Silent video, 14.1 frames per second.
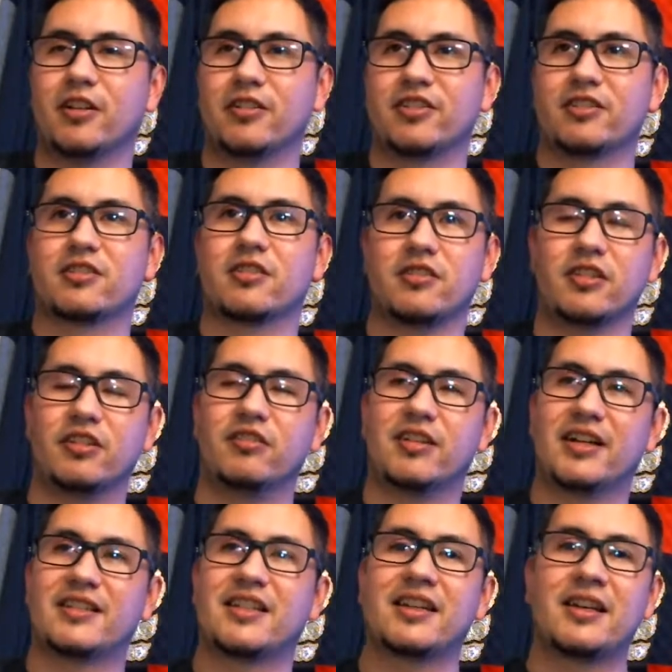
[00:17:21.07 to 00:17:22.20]
just so that you
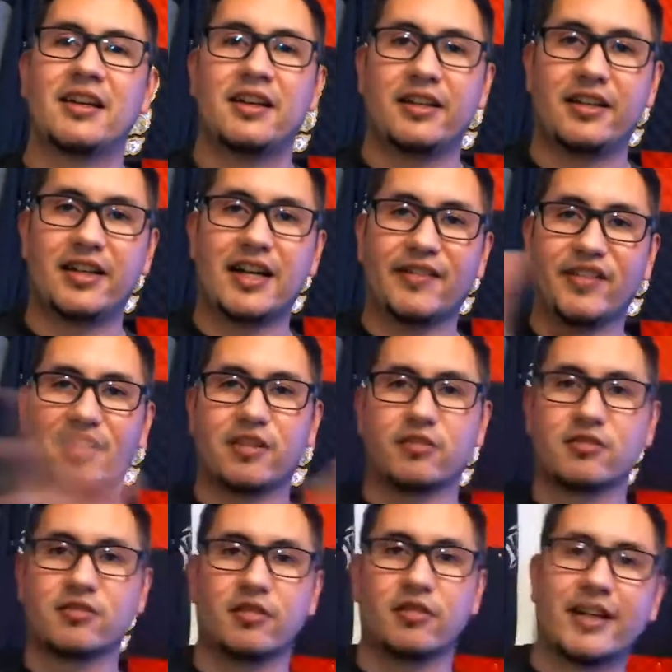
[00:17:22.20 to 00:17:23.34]
guys can have like those
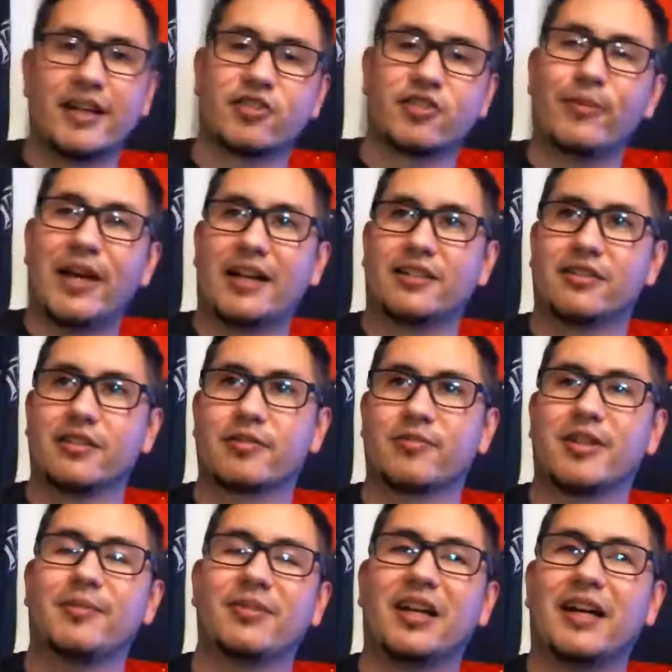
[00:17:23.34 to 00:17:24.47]
little extra badges when
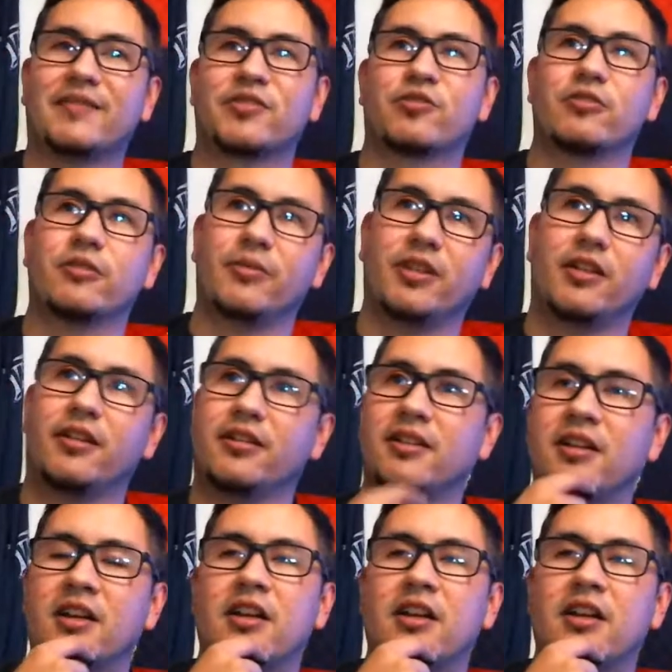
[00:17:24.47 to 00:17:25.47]
I'm live streaming.